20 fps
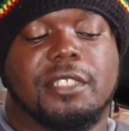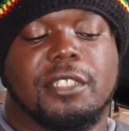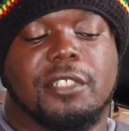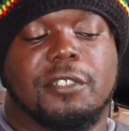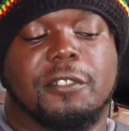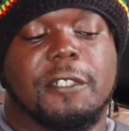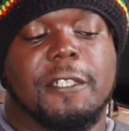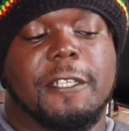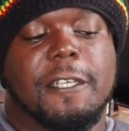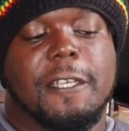
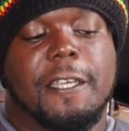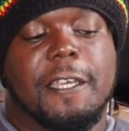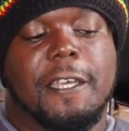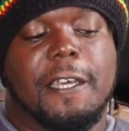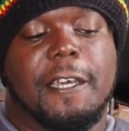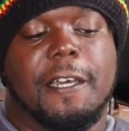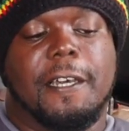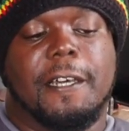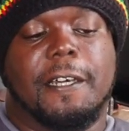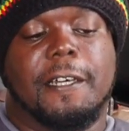So,
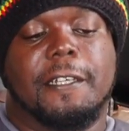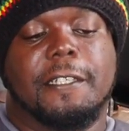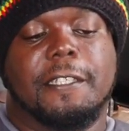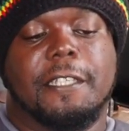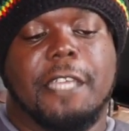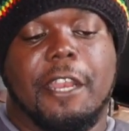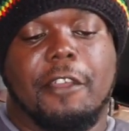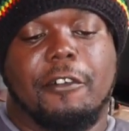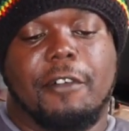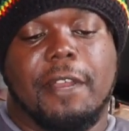
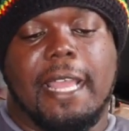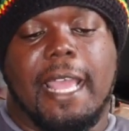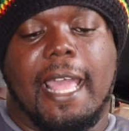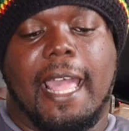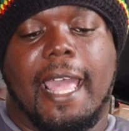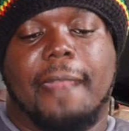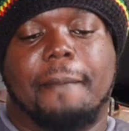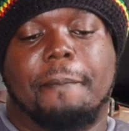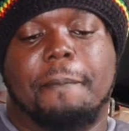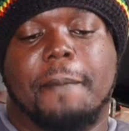and it
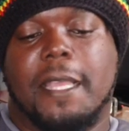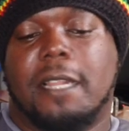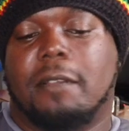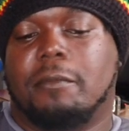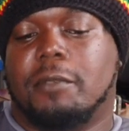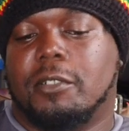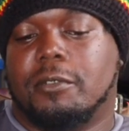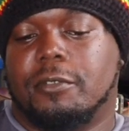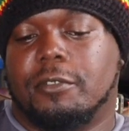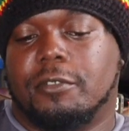had
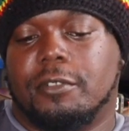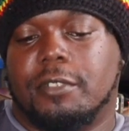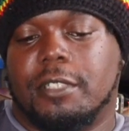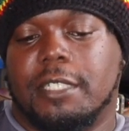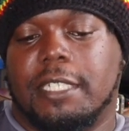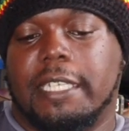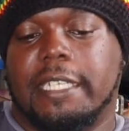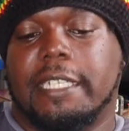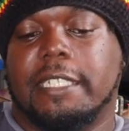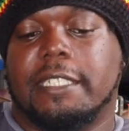
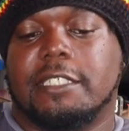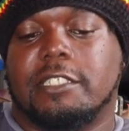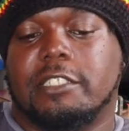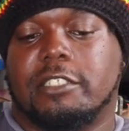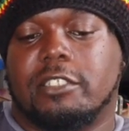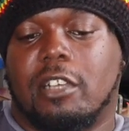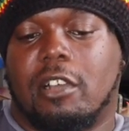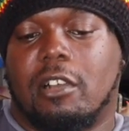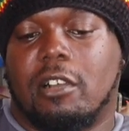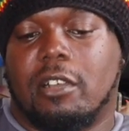minimal
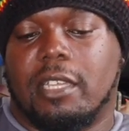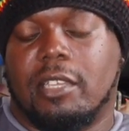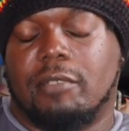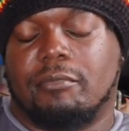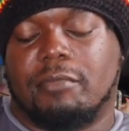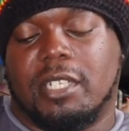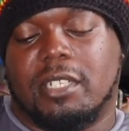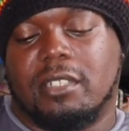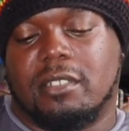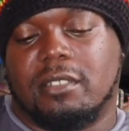English
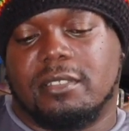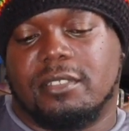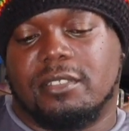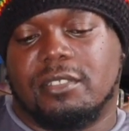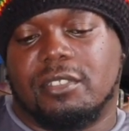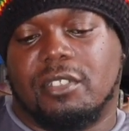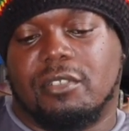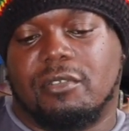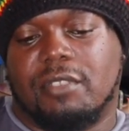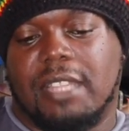talking,
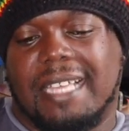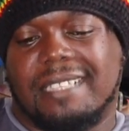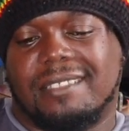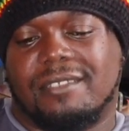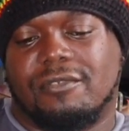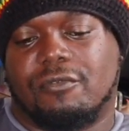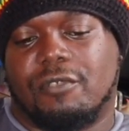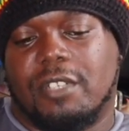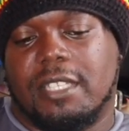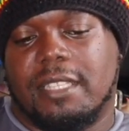because,
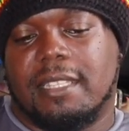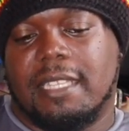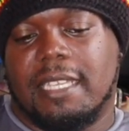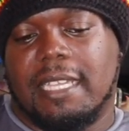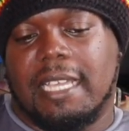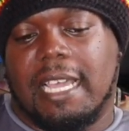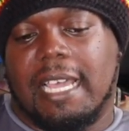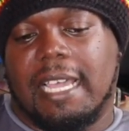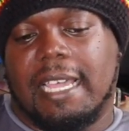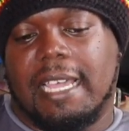that's one
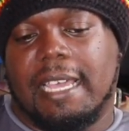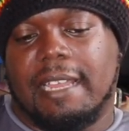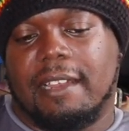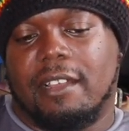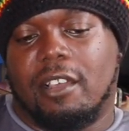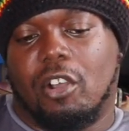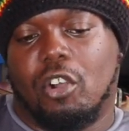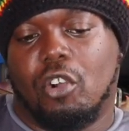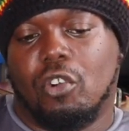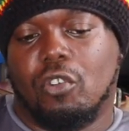thing I
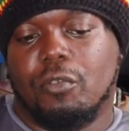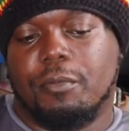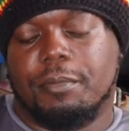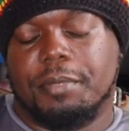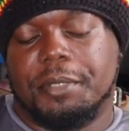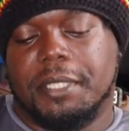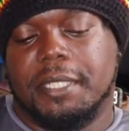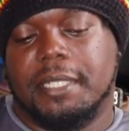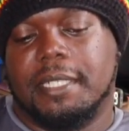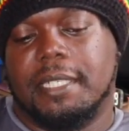had
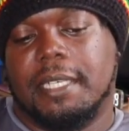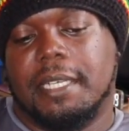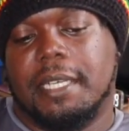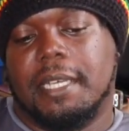hoped